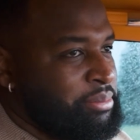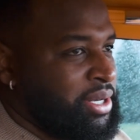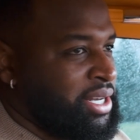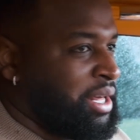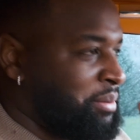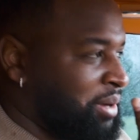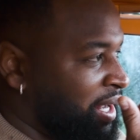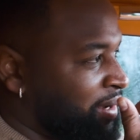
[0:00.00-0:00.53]
be in
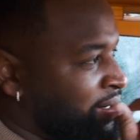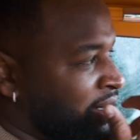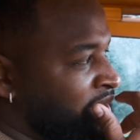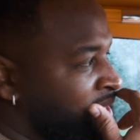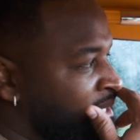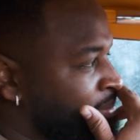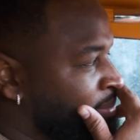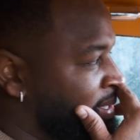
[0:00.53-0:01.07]
the NBA right
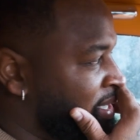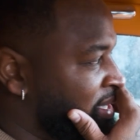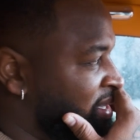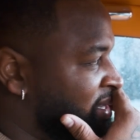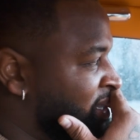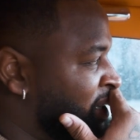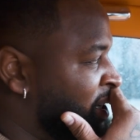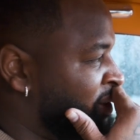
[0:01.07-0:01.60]
now, but,
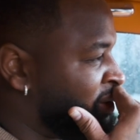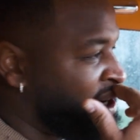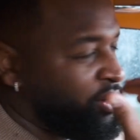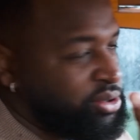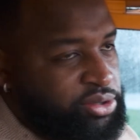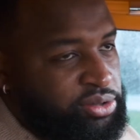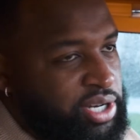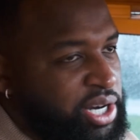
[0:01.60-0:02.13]

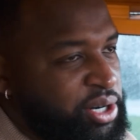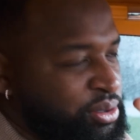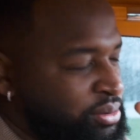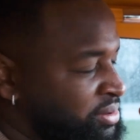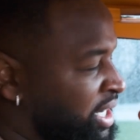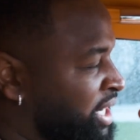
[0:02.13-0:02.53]
those who know.